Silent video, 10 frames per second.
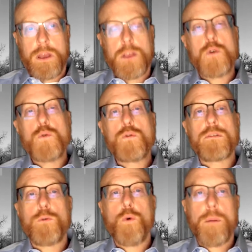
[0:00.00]
use a
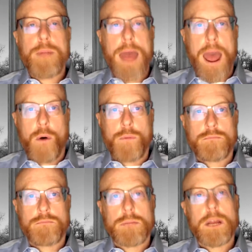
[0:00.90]
form now
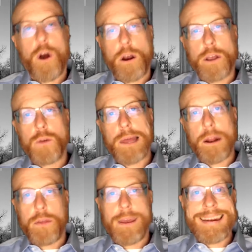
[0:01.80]
and argue
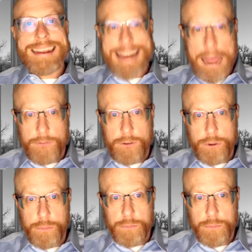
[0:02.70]
later that you didn't have to.